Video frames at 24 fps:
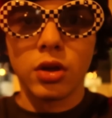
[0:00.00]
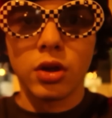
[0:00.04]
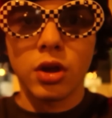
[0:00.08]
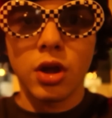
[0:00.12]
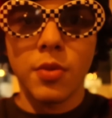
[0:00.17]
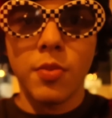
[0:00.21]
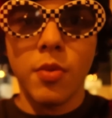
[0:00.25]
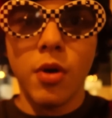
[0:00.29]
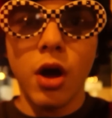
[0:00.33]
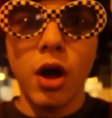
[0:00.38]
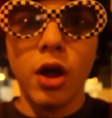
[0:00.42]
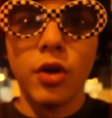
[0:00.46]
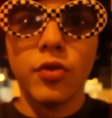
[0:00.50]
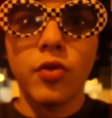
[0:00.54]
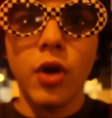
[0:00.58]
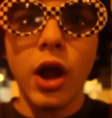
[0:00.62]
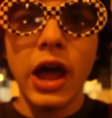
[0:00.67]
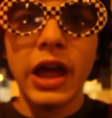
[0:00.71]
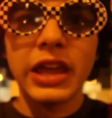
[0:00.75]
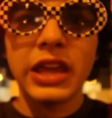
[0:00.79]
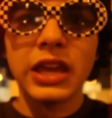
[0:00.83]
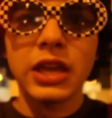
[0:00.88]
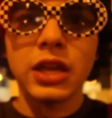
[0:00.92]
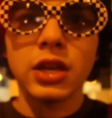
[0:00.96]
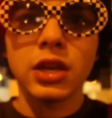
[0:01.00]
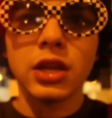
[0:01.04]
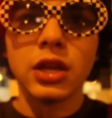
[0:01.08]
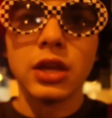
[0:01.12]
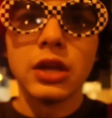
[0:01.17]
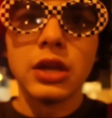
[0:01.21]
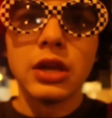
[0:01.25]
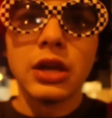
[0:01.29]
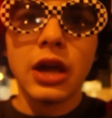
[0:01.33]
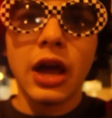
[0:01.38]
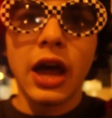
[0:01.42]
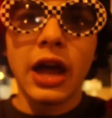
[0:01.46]
Come on Ryan,
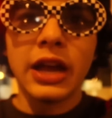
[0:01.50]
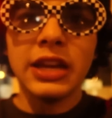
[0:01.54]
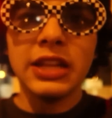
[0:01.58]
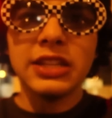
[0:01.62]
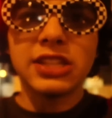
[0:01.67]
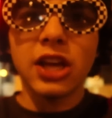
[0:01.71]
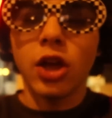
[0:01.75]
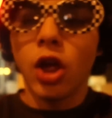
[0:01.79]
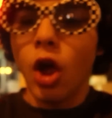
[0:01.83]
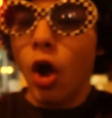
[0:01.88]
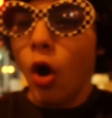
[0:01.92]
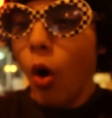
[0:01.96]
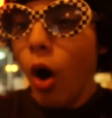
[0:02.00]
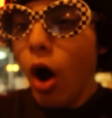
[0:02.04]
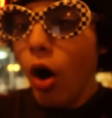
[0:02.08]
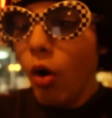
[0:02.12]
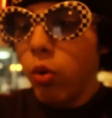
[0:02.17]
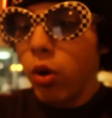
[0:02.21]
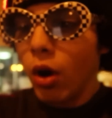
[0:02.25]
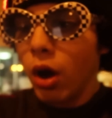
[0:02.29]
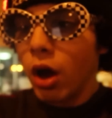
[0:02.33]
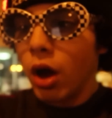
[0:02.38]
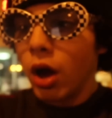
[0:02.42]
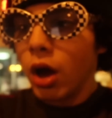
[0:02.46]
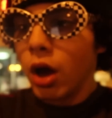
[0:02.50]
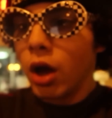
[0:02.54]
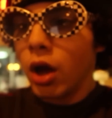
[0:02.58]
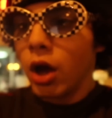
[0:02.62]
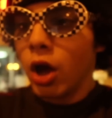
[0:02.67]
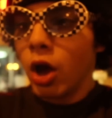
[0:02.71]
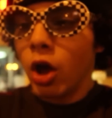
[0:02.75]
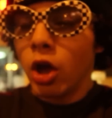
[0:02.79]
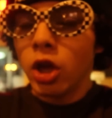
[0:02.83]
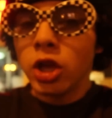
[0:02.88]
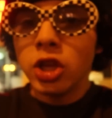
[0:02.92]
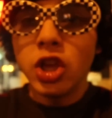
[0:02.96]
I need to, whoa!
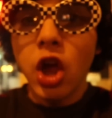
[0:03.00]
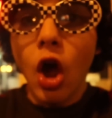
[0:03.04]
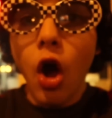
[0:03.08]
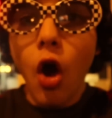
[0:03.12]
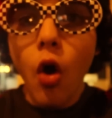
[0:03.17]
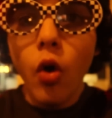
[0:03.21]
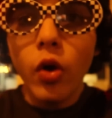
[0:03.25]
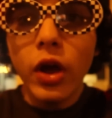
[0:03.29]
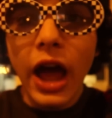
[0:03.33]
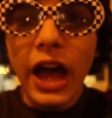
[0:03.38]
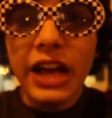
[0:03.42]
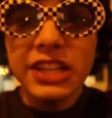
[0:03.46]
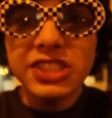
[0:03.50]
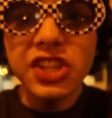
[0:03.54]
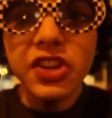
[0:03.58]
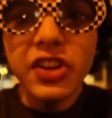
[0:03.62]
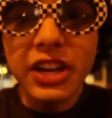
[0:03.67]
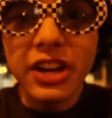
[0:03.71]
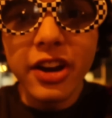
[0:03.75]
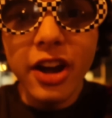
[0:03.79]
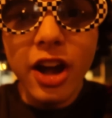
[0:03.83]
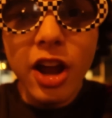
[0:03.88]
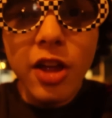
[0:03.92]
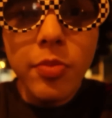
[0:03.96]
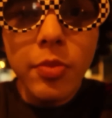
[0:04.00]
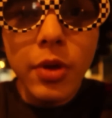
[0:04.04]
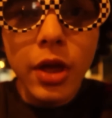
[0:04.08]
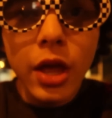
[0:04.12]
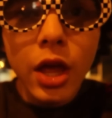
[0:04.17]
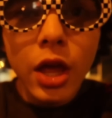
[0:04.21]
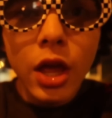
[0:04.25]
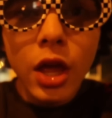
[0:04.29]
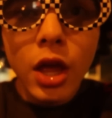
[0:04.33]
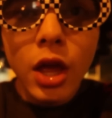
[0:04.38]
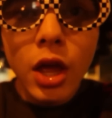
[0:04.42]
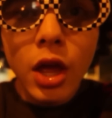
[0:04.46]
Yo guys, you hear it?
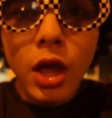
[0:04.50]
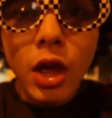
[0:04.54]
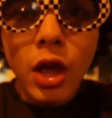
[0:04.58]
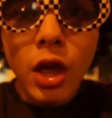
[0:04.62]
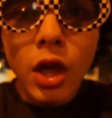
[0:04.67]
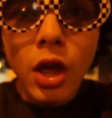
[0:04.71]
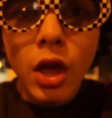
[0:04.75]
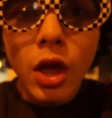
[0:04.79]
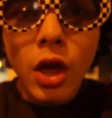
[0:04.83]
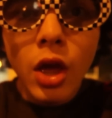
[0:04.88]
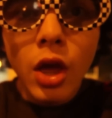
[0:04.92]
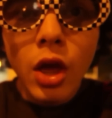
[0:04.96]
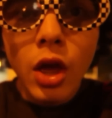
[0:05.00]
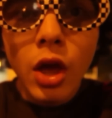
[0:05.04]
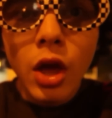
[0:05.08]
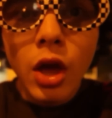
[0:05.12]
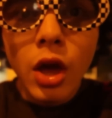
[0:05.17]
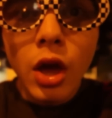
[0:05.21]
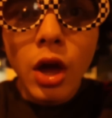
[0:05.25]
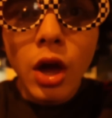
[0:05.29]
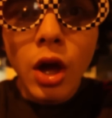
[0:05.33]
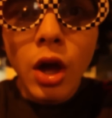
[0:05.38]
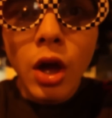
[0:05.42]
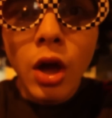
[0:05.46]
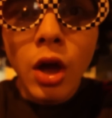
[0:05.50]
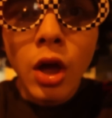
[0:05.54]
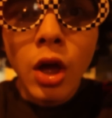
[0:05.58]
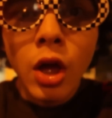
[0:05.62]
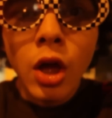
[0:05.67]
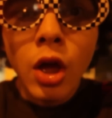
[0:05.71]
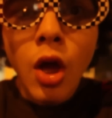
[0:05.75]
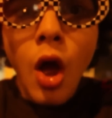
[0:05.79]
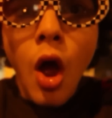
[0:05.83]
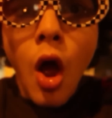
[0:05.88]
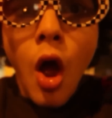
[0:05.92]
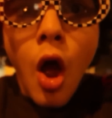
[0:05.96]
Hello Doritos
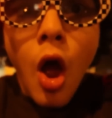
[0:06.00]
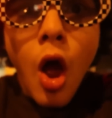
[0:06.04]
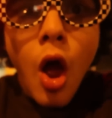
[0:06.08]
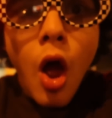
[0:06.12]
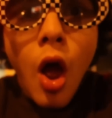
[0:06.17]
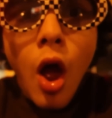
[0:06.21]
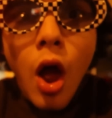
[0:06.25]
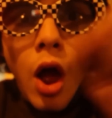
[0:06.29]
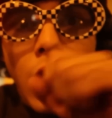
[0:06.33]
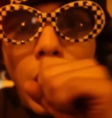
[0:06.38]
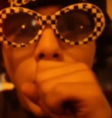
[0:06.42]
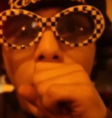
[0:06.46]
Reaction! What?